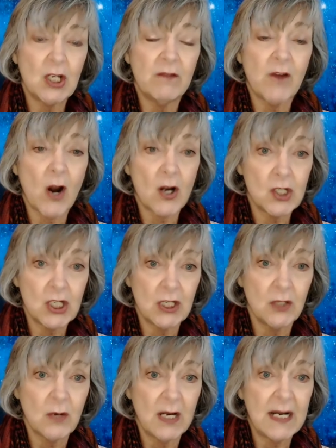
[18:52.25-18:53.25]
of our
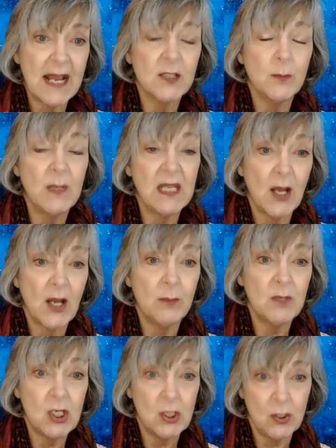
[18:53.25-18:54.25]
children has become
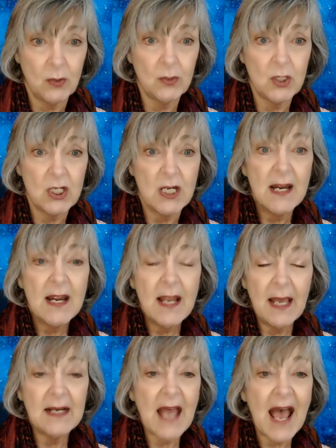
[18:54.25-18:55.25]
huge.
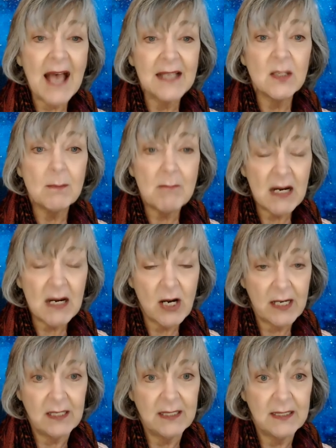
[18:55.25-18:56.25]
And as
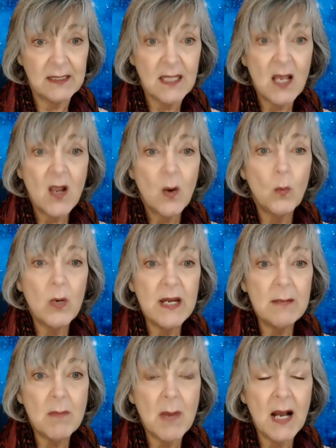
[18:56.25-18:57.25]
Americans, we
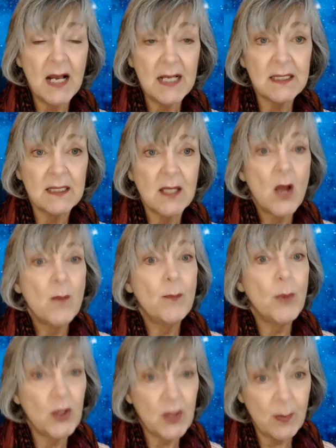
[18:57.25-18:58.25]
must
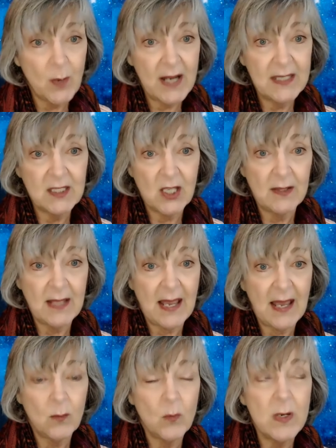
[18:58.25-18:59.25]
put the brakes on
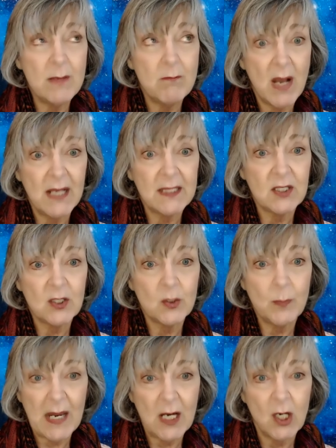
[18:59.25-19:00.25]
that. We must, as
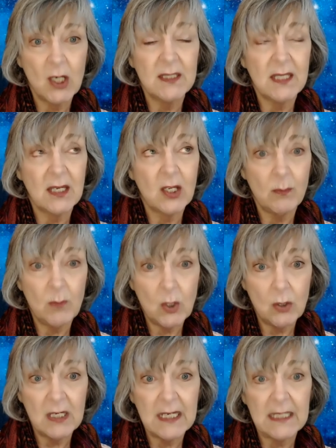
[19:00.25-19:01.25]
parents and
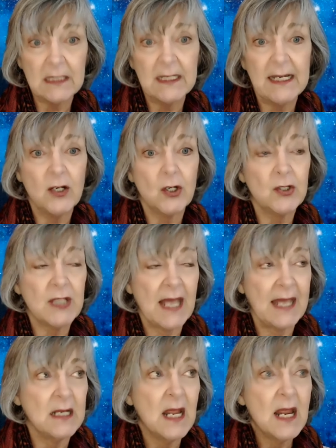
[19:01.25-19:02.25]
community leaders,
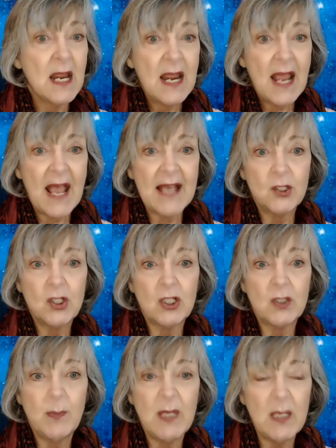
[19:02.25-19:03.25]
and as
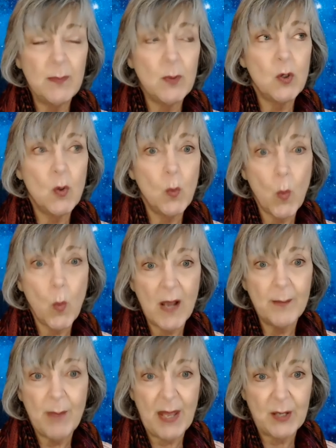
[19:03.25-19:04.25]
just people
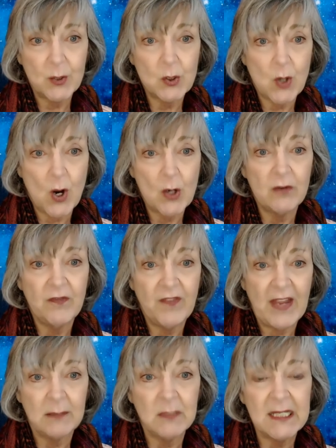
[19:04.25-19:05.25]
want better, stronger
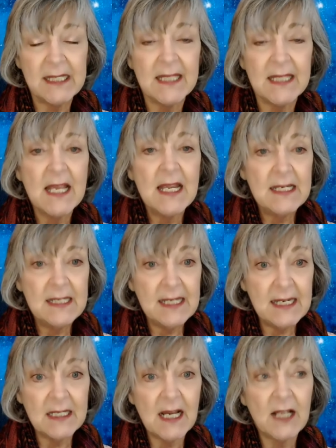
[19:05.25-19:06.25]
families,
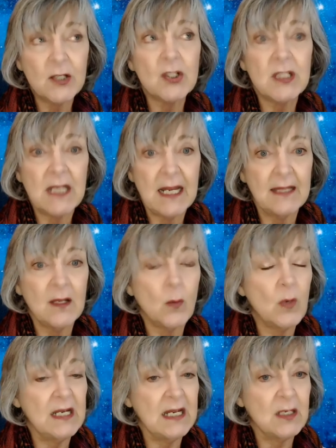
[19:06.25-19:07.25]
need to understand that
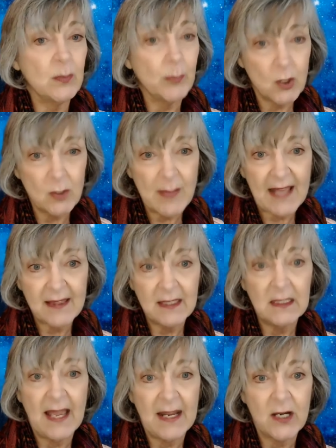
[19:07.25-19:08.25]
we need to pull back the
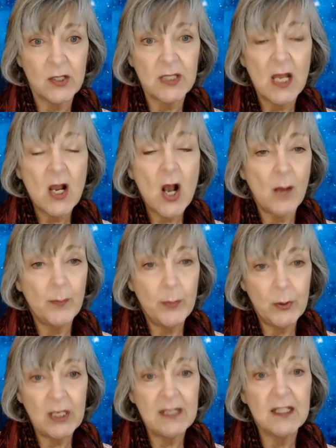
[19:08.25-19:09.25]
layers on
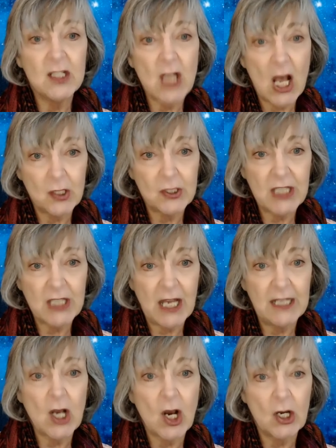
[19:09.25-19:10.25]
putting the dollar sign
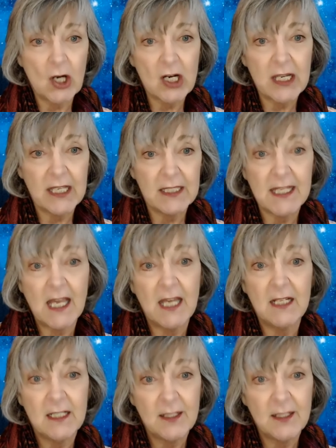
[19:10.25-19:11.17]
on our kids' head.